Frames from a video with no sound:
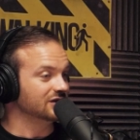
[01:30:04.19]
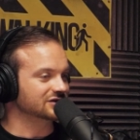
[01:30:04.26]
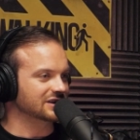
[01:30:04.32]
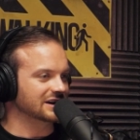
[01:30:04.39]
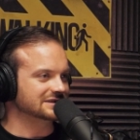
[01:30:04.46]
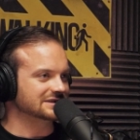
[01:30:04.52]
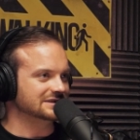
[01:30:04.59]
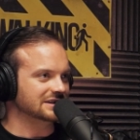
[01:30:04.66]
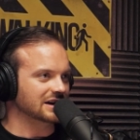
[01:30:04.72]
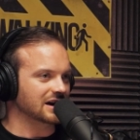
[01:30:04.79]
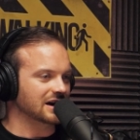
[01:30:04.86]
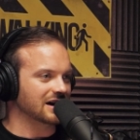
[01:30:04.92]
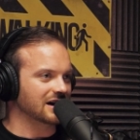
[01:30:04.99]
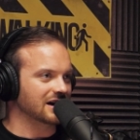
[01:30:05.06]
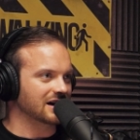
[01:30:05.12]
what's crazy?
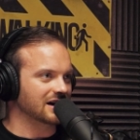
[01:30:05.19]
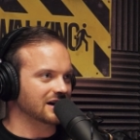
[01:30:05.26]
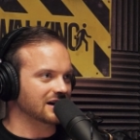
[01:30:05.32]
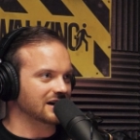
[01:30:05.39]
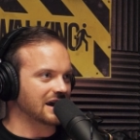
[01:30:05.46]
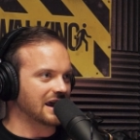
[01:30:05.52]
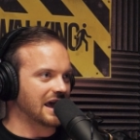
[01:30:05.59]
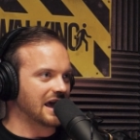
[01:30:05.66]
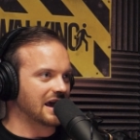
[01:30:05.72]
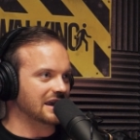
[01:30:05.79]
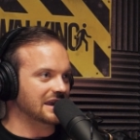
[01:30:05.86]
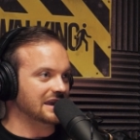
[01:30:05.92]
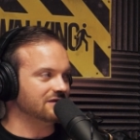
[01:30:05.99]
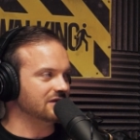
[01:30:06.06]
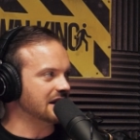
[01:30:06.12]

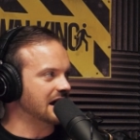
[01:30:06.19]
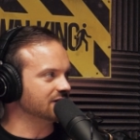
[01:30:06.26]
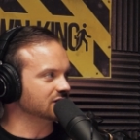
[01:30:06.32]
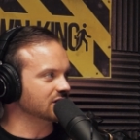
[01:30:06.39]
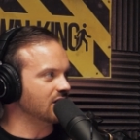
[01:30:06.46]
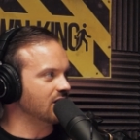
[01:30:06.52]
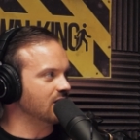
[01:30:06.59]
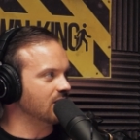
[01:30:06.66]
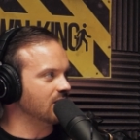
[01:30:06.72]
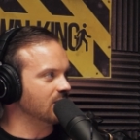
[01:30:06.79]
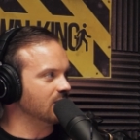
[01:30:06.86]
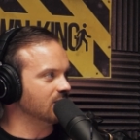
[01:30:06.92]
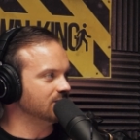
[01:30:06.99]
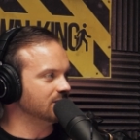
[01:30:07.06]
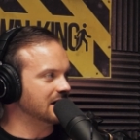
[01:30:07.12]
Even after
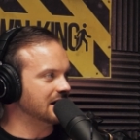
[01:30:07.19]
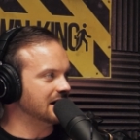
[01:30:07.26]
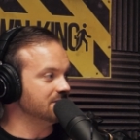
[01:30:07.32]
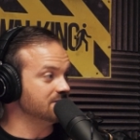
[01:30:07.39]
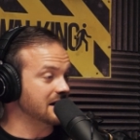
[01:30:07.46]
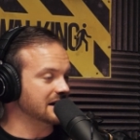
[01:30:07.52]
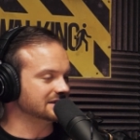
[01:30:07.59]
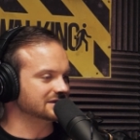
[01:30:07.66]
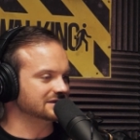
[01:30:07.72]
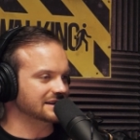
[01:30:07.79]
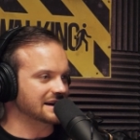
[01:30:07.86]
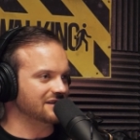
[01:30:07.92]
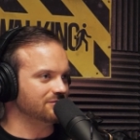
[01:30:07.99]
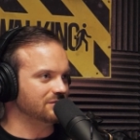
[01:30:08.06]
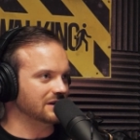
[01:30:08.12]
all my mess
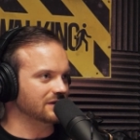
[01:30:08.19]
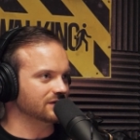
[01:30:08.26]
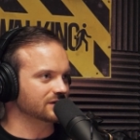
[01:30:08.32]
that I've been